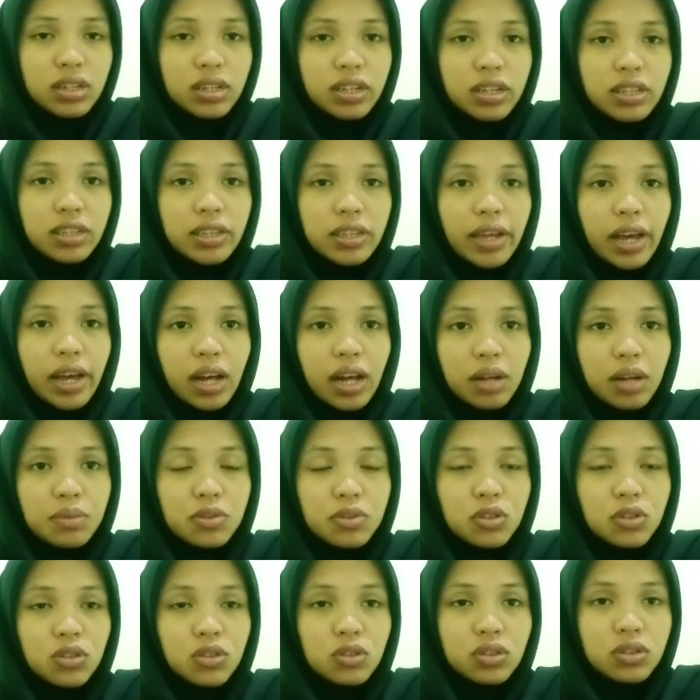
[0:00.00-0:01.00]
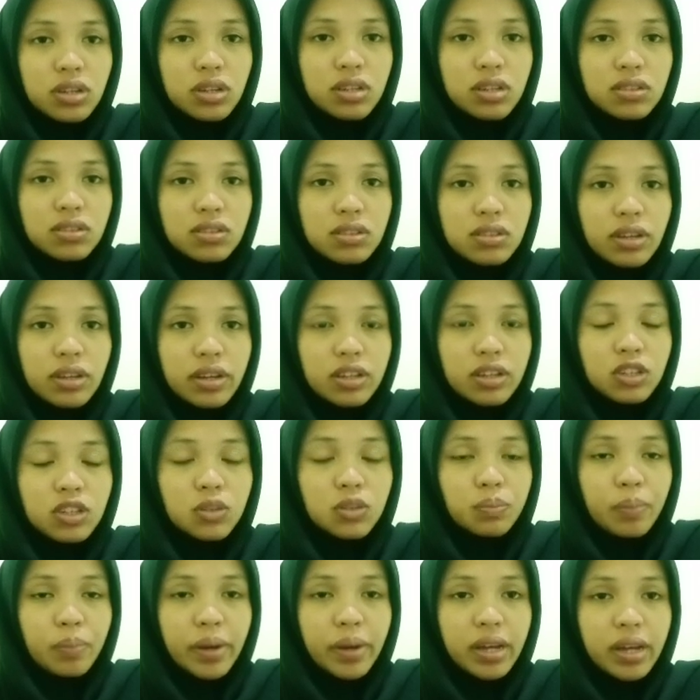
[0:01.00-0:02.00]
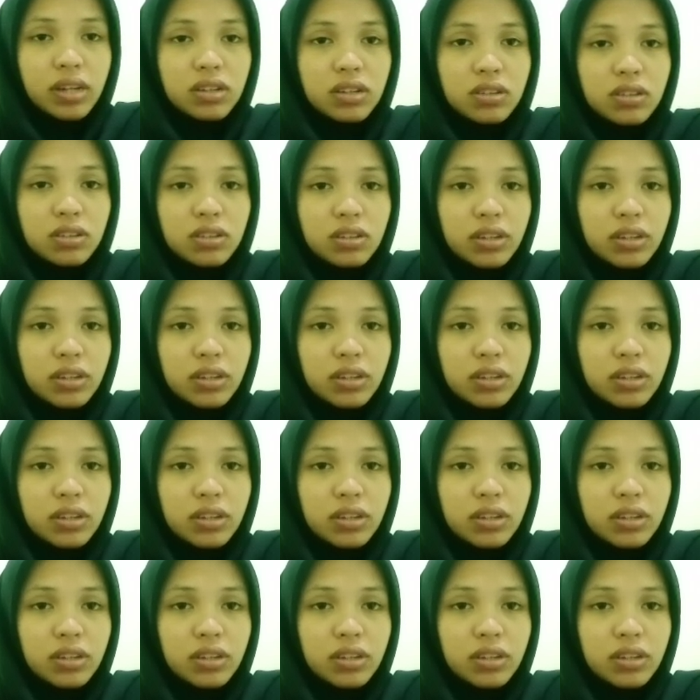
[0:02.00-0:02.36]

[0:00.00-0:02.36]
It helps students expand